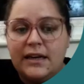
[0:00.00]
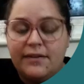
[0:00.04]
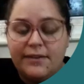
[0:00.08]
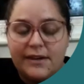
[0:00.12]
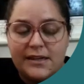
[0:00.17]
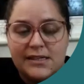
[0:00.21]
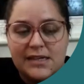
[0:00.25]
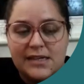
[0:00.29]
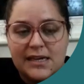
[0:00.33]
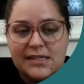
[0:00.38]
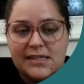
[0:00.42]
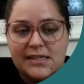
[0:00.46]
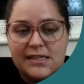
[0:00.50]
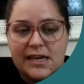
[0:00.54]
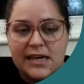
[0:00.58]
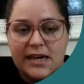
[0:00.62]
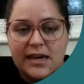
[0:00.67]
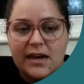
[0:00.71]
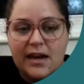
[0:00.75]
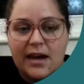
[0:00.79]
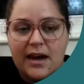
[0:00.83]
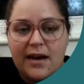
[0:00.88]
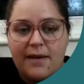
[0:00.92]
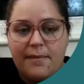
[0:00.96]
fantastic
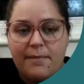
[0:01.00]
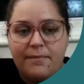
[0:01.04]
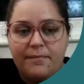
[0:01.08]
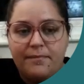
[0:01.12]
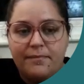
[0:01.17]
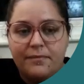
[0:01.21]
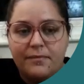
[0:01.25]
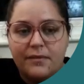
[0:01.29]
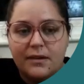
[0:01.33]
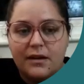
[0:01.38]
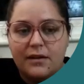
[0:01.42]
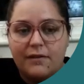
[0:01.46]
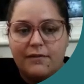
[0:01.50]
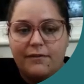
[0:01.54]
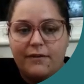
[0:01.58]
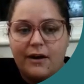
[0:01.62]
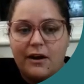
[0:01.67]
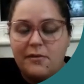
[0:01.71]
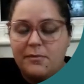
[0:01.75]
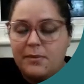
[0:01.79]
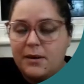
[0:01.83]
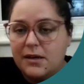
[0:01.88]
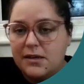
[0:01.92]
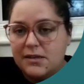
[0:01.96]

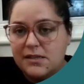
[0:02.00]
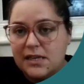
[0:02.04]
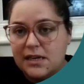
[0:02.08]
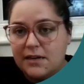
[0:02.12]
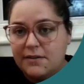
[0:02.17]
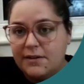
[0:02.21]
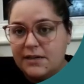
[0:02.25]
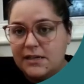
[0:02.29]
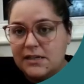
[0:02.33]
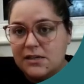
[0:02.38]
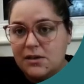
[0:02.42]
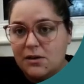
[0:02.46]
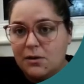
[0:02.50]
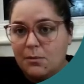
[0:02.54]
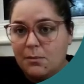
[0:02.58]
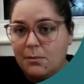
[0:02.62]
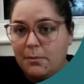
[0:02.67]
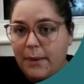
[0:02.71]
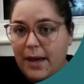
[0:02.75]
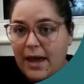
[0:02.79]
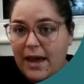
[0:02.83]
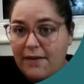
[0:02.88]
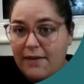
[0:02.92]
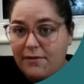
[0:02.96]
5-part series on
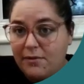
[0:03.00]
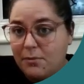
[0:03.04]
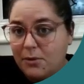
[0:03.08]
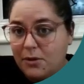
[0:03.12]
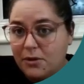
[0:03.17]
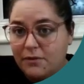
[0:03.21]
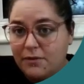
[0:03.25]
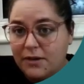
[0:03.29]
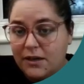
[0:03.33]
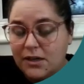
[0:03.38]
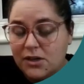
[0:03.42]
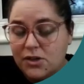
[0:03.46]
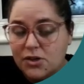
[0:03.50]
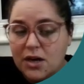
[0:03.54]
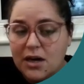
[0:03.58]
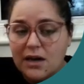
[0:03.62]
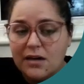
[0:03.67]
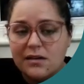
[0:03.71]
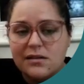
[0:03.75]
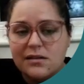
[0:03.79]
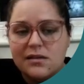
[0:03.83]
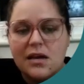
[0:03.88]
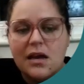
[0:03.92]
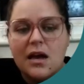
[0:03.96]
behaviour modifying
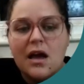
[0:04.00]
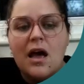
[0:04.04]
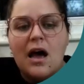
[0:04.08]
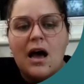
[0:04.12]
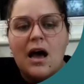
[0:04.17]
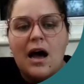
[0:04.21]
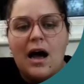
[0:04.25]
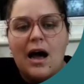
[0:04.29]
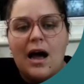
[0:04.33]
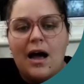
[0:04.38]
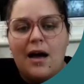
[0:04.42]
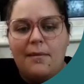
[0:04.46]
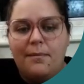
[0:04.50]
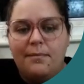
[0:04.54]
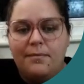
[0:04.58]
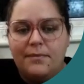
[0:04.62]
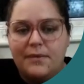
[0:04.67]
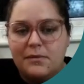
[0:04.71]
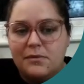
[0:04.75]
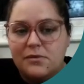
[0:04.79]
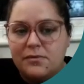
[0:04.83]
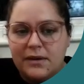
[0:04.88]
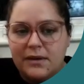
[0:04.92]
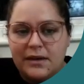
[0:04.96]
drugs. It
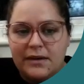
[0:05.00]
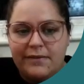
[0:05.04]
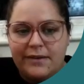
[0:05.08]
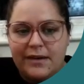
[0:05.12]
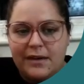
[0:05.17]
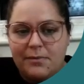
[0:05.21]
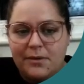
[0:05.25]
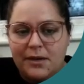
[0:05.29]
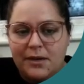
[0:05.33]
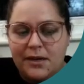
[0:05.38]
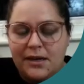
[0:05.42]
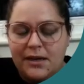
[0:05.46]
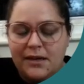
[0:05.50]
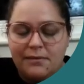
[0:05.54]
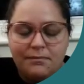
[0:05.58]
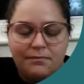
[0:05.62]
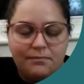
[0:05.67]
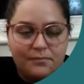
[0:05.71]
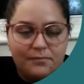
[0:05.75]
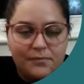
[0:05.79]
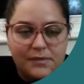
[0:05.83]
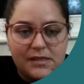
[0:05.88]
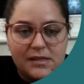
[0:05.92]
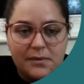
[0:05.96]
was really, really brilliant.
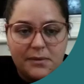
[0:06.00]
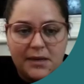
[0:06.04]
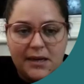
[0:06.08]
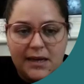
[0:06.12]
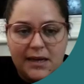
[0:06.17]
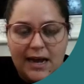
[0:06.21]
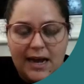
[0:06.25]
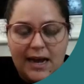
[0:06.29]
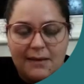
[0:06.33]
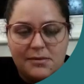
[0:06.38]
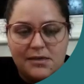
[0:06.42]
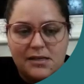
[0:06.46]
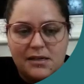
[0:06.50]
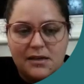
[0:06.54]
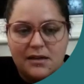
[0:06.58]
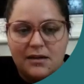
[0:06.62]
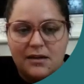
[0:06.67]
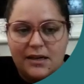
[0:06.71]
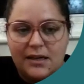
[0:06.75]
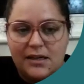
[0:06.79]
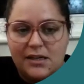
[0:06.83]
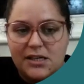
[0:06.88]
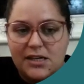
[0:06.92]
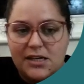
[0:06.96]
So she can
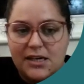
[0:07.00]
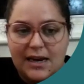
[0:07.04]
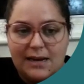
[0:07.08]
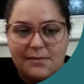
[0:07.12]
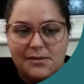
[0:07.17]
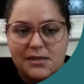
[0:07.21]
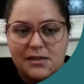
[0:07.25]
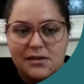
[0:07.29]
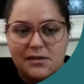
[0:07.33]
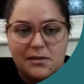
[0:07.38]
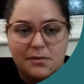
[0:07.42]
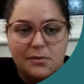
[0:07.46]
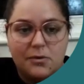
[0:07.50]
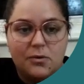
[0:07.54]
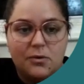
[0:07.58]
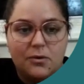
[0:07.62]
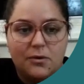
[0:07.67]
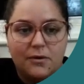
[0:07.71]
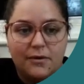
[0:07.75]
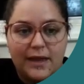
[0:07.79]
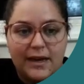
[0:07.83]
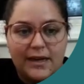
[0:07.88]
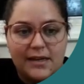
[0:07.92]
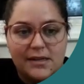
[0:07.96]
absolutely support
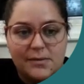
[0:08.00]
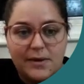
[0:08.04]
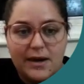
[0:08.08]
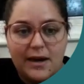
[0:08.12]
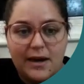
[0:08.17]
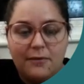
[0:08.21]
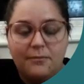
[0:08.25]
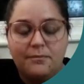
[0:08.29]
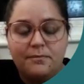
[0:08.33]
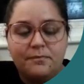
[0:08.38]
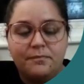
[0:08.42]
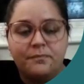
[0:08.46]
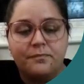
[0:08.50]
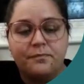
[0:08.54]
on that as well.